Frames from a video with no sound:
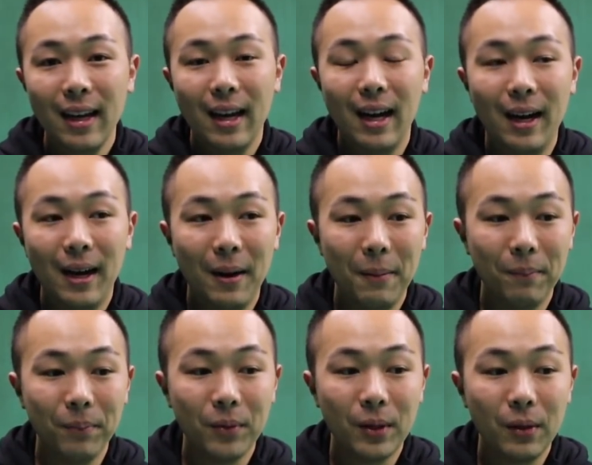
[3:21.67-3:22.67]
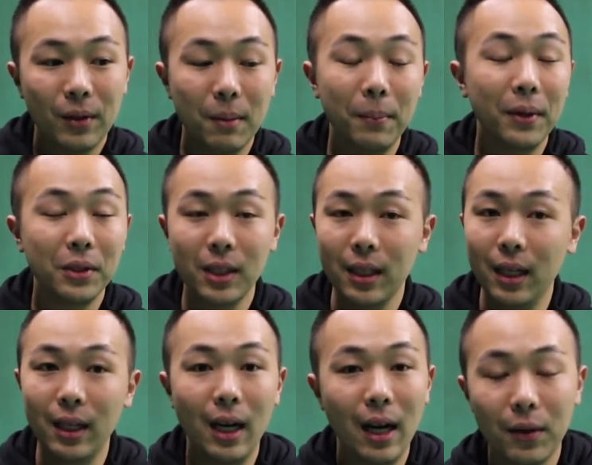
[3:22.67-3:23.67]
compared to the
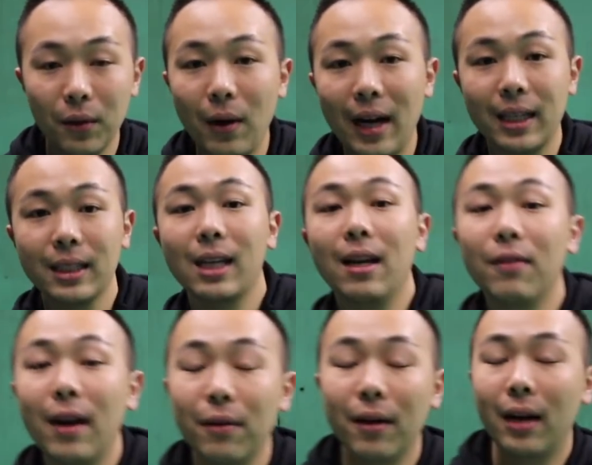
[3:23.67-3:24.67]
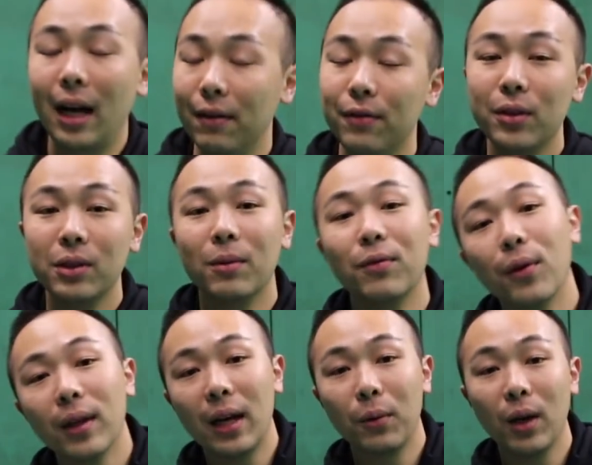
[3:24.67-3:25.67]
other rackets I've used
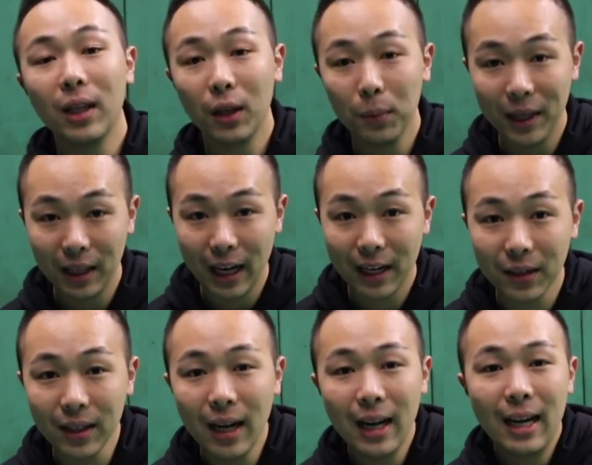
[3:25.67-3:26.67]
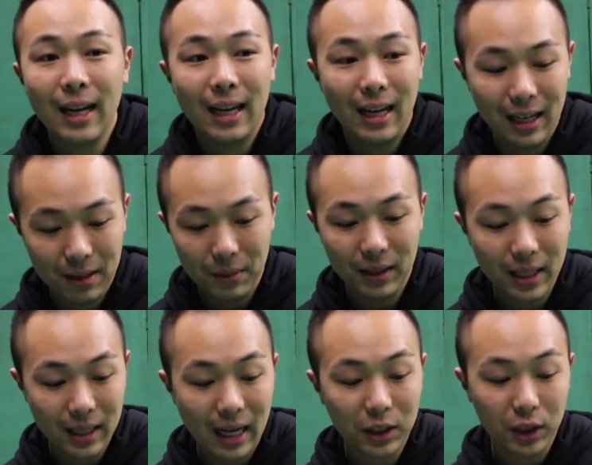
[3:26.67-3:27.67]
before that were a little bit lighter. It
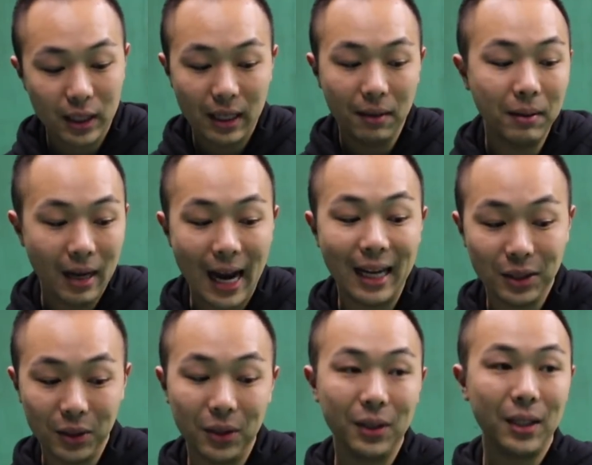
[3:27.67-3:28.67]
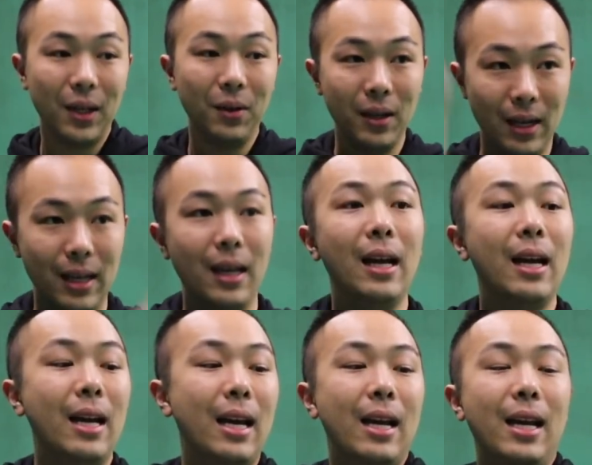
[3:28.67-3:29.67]
can actually handle,
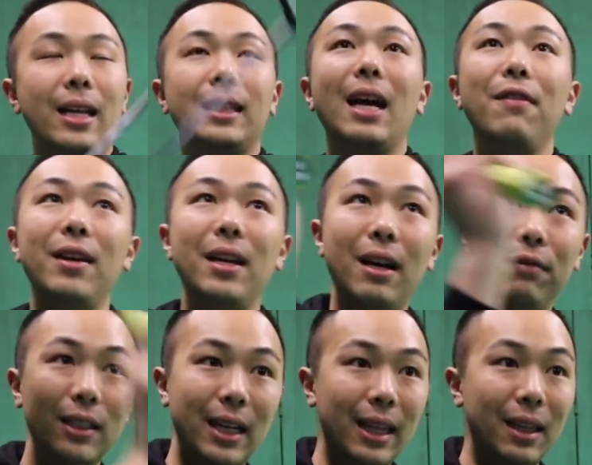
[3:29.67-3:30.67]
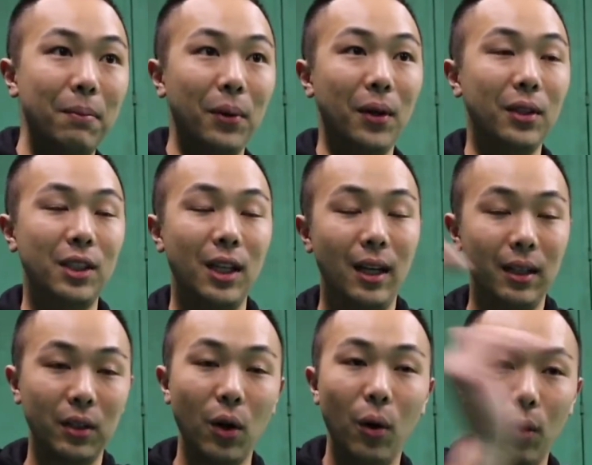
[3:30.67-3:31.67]
it's heavy enough to get the bird
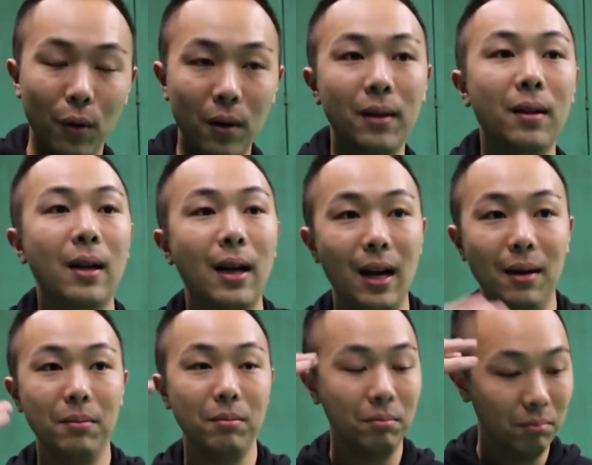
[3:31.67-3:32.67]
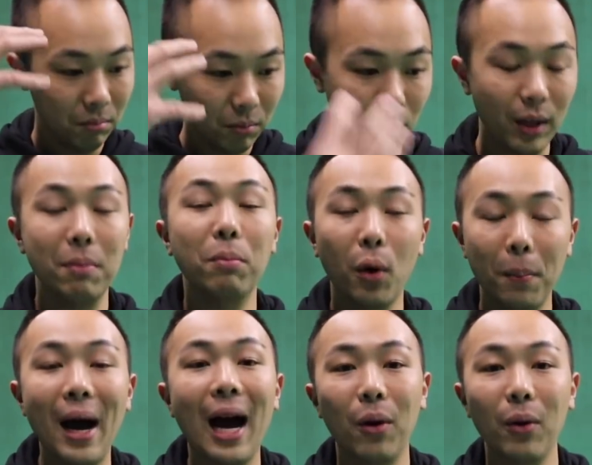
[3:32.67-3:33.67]
to go with more
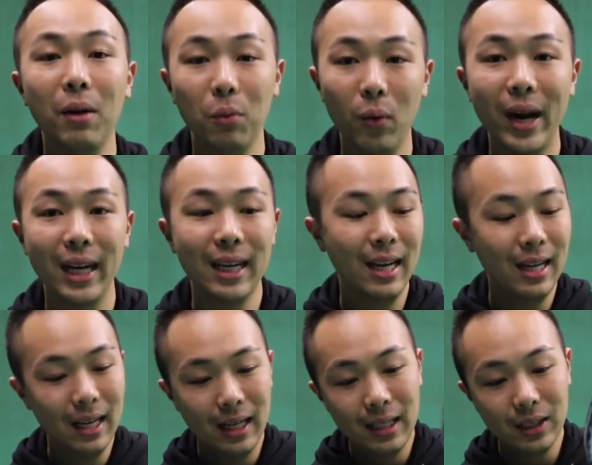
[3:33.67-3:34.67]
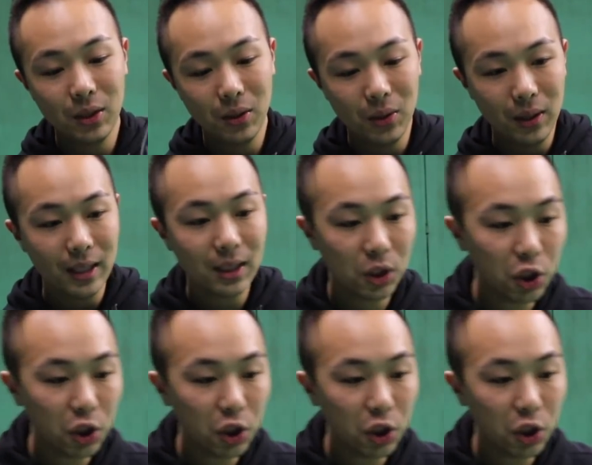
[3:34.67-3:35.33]
power and weight. So let's